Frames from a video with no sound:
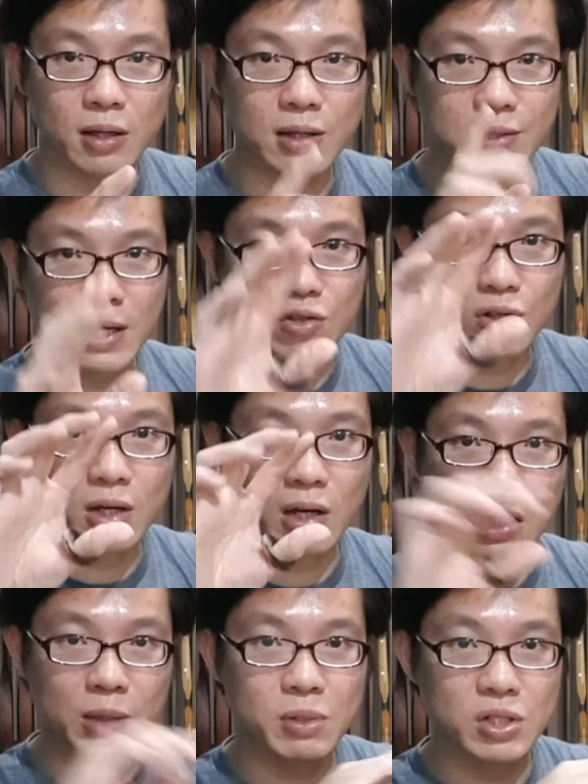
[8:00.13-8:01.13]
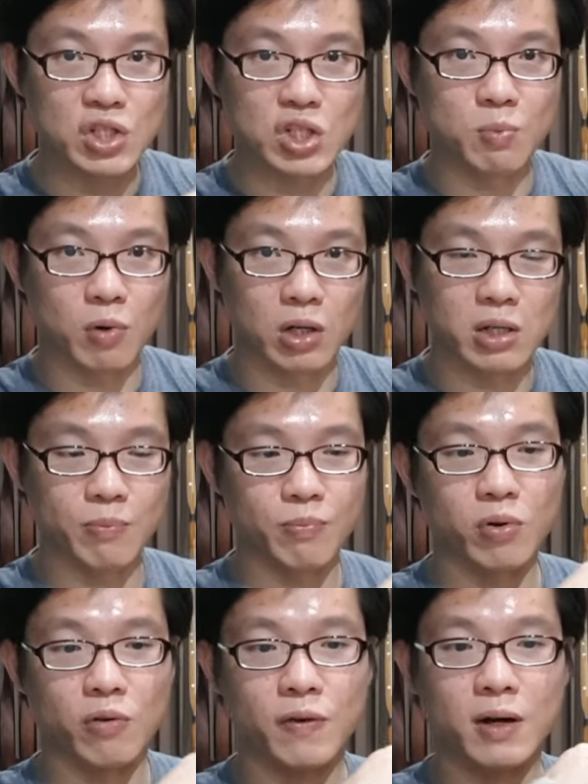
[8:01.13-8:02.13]
is actually a little bit smaller in
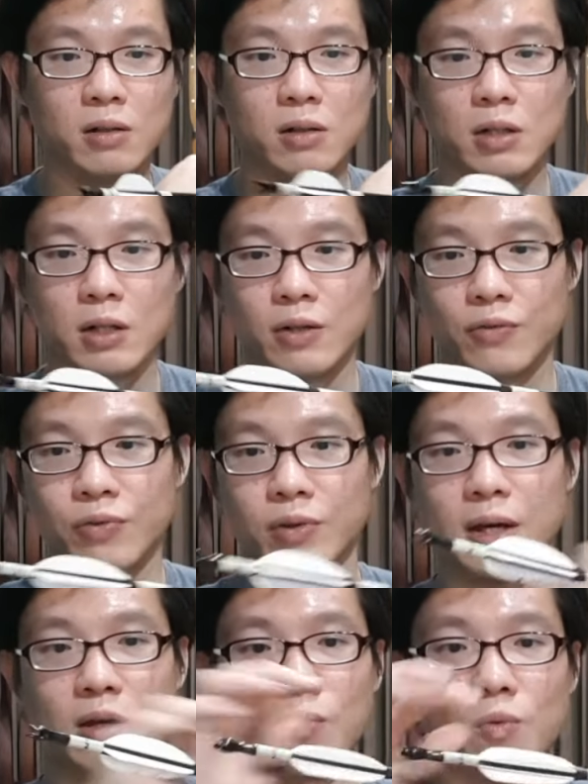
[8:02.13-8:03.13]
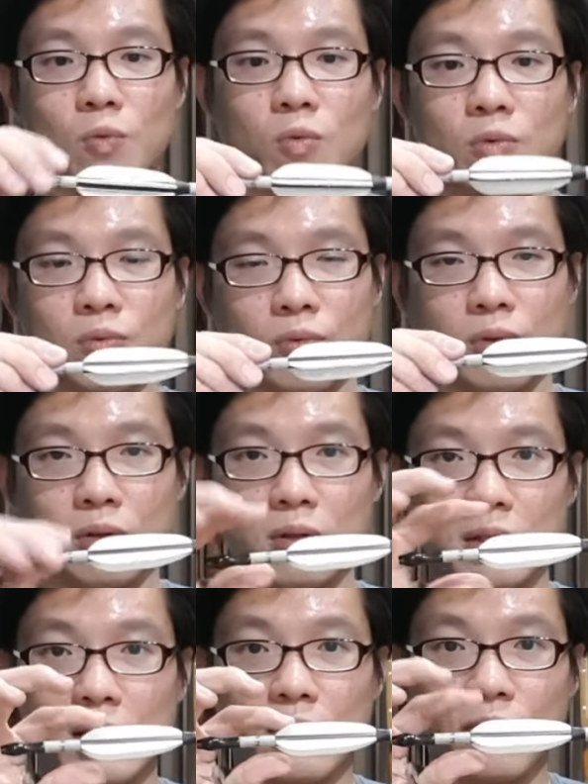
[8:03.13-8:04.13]
profile than
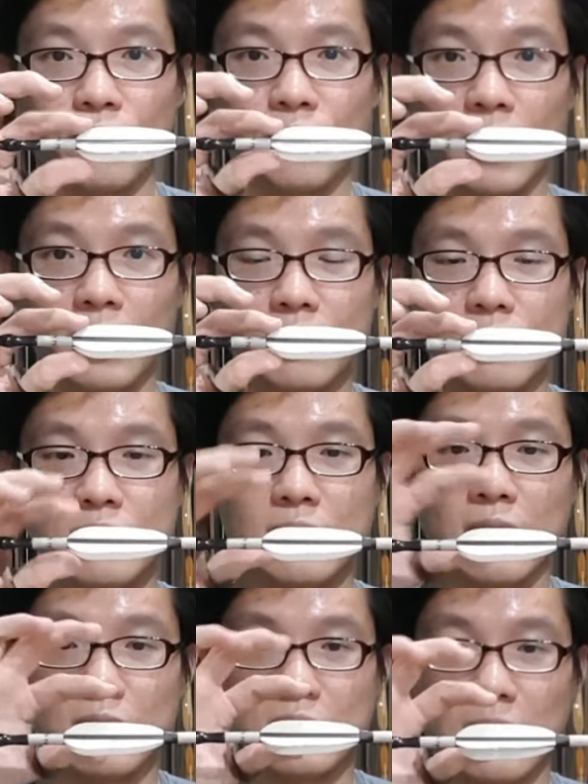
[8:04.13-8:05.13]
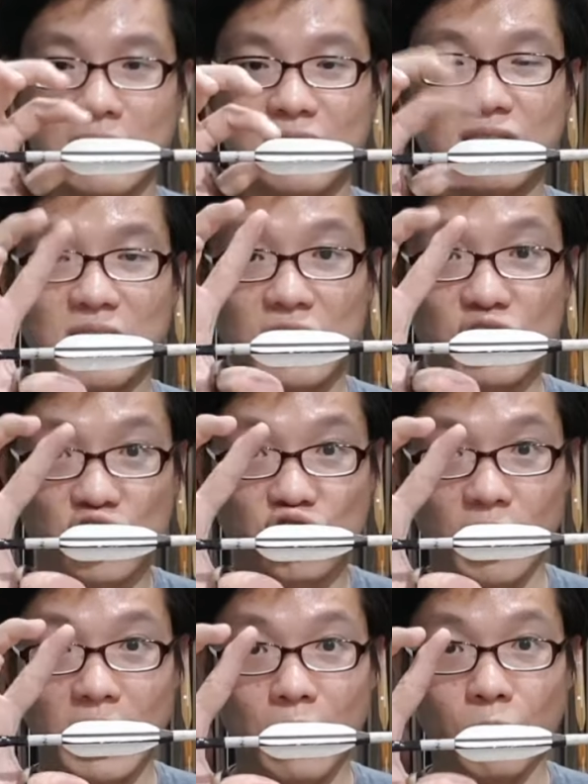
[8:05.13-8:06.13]
the feathers that is like sticking
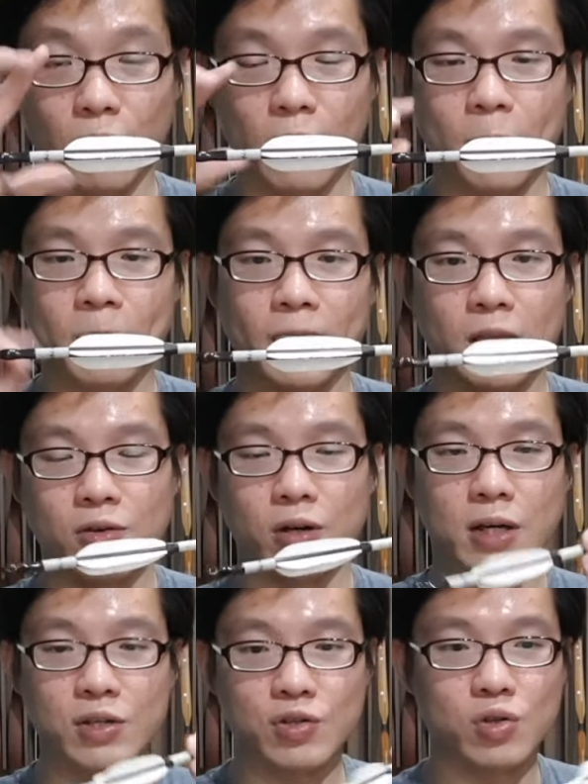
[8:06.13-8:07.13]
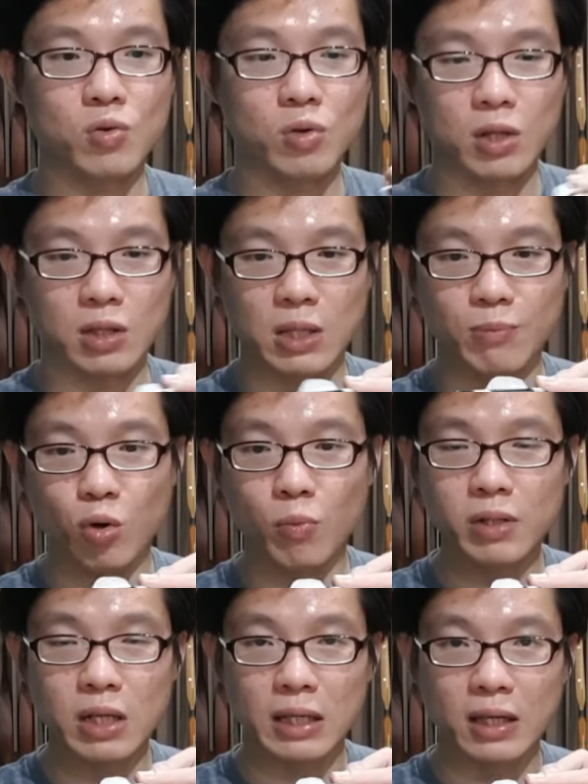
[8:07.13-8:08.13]
straight out. Okay, so the
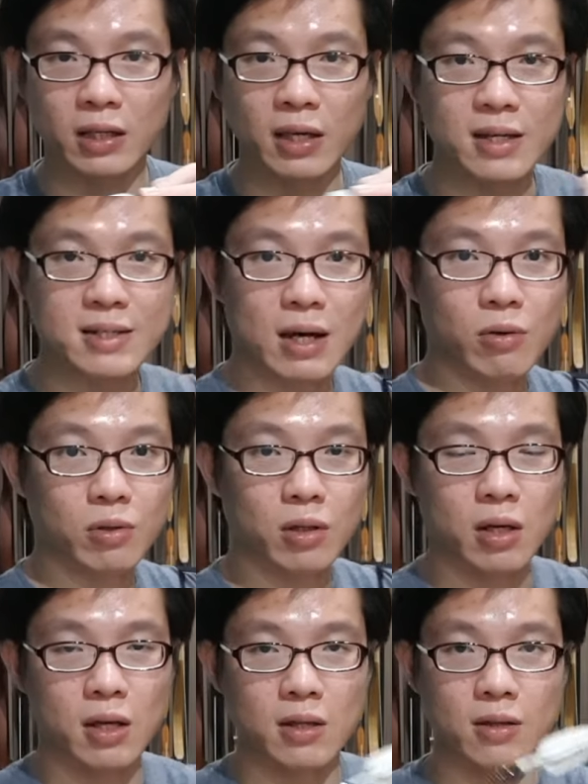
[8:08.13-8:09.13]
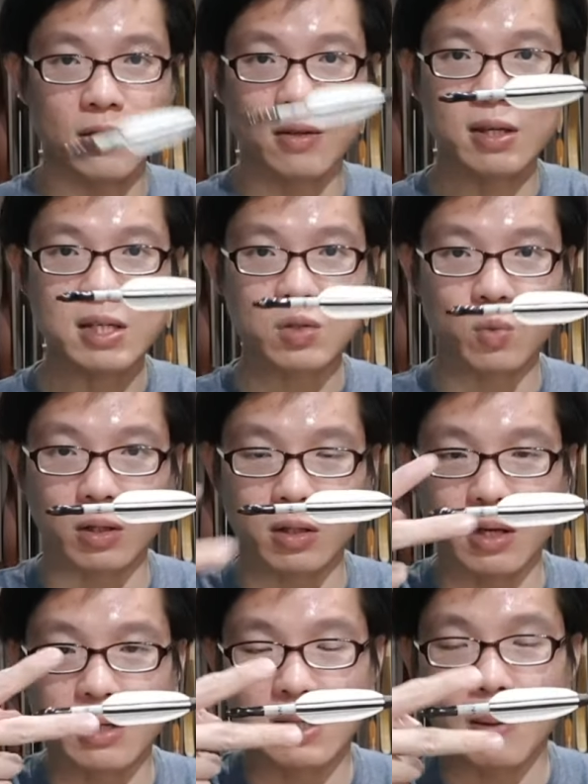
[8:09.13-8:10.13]
moment it kicks out, this one
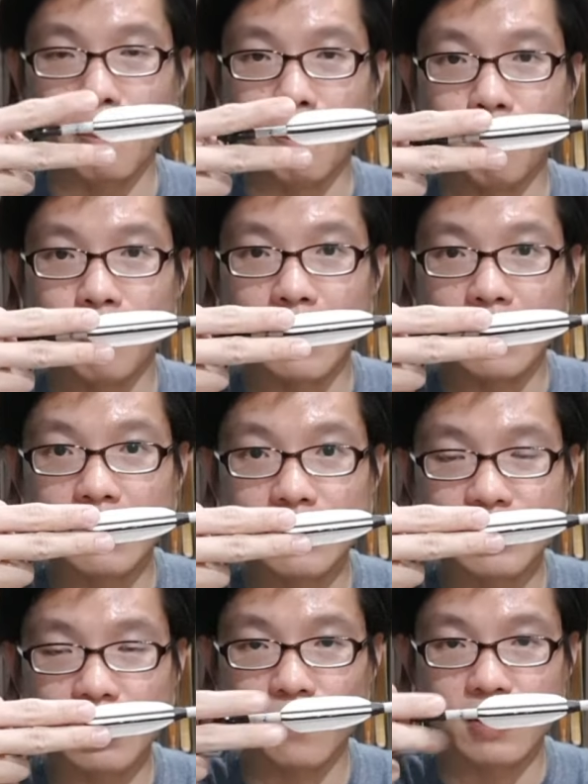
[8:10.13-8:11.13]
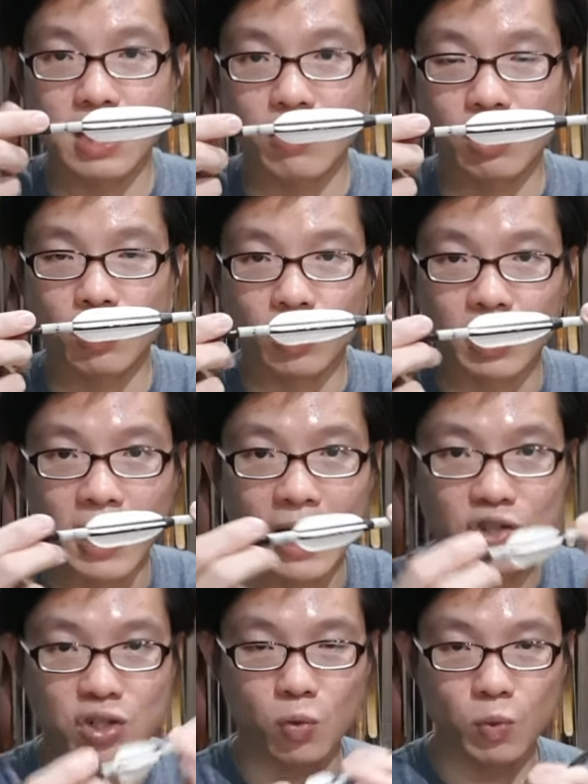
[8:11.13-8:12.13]
is a bigger surface area to
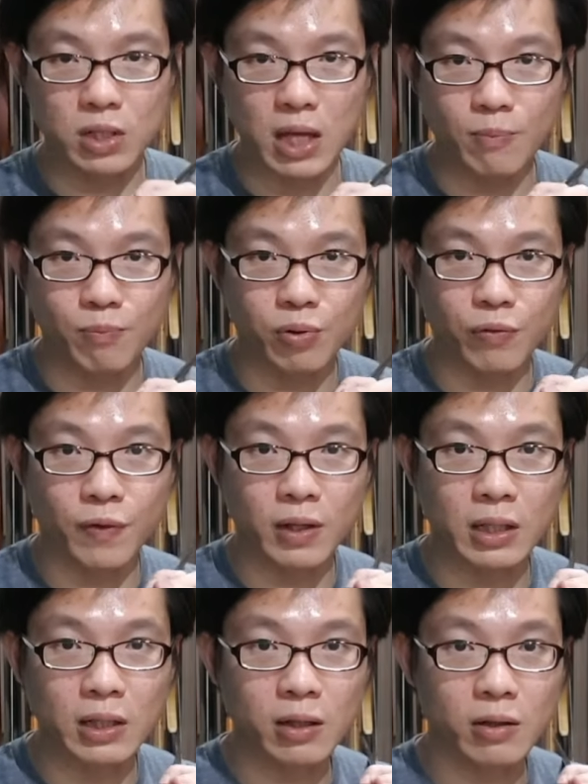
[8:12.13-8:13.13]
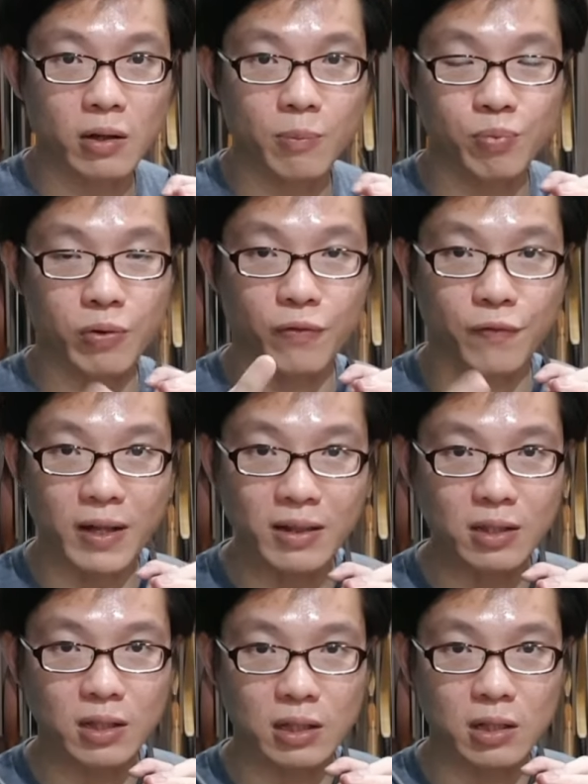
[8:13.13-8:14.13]
catch the wind and
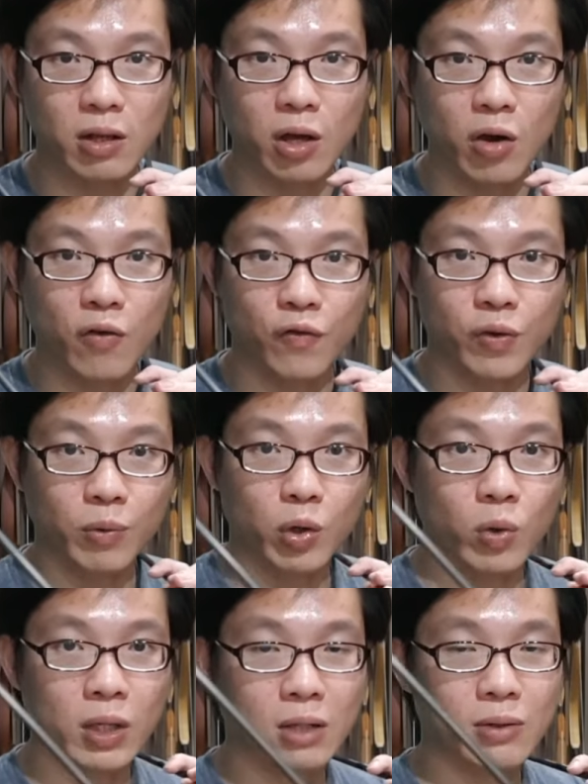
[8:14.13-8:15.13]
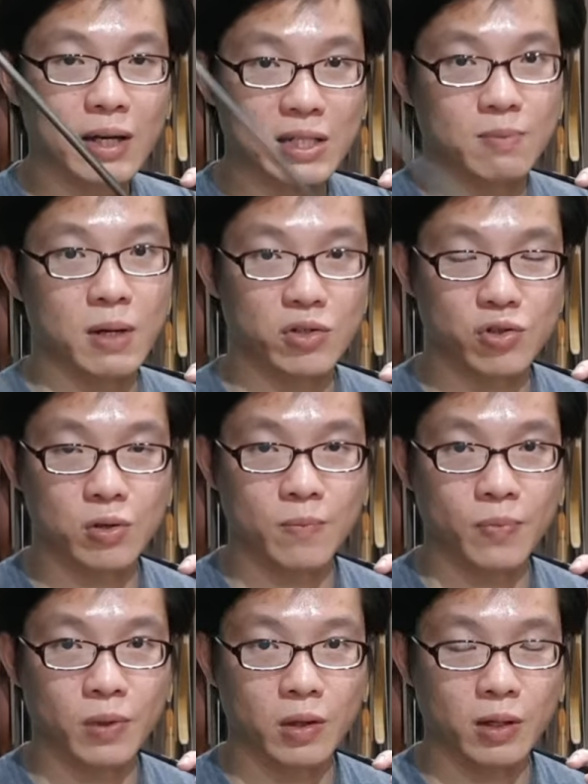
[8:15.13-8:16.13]
preventing it from going out as much.
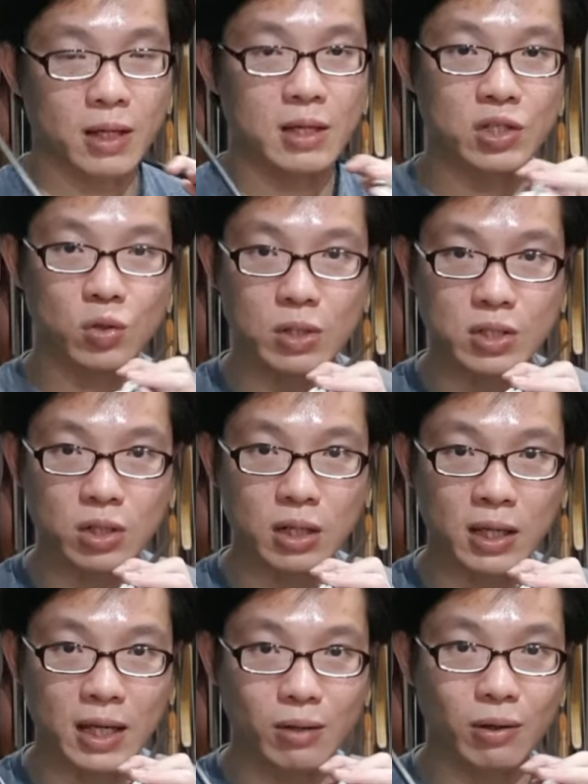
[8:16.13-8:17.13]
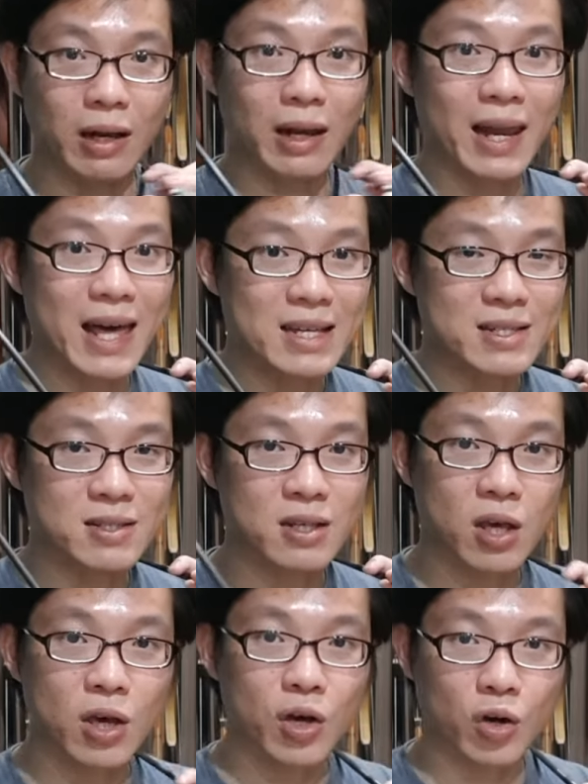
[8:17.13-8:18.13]
Okay, so it's gonna kick out
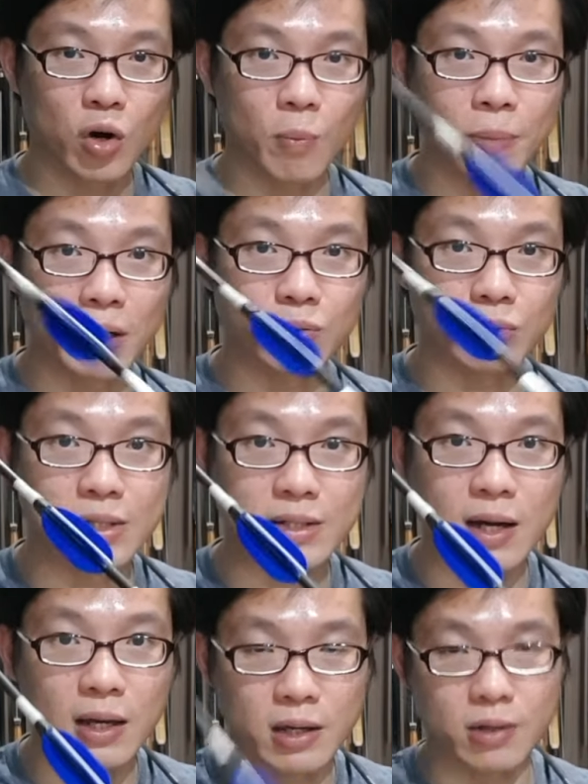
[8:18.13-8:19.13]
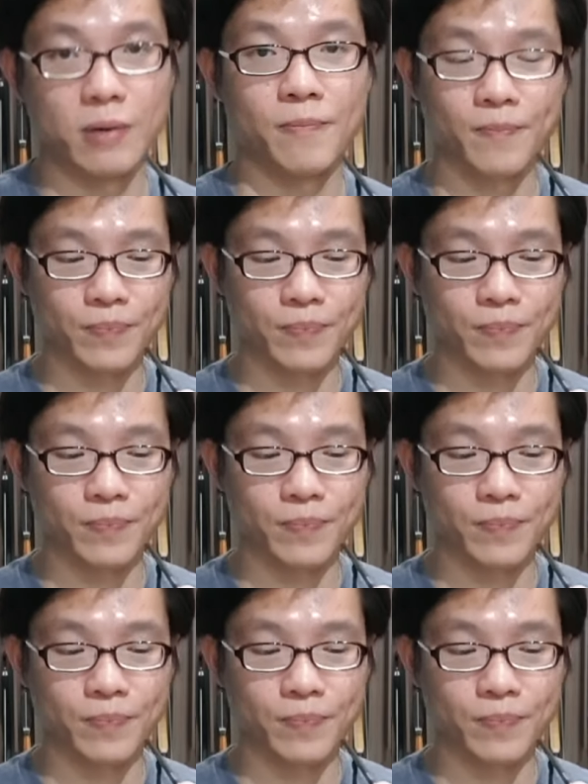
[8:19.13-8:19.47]
less compared to this guy here.